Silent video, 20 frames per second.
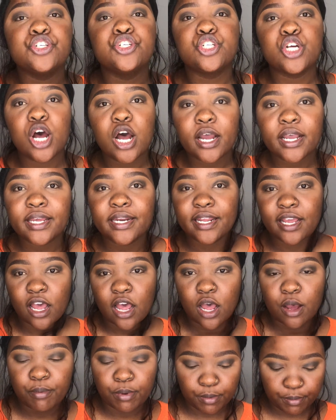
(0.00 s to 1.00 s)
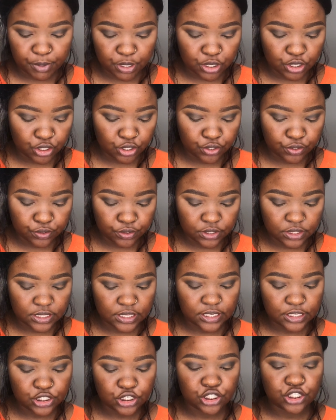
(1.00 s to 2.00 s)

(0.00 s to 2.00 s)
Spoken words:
To darken it up, I'm going to use this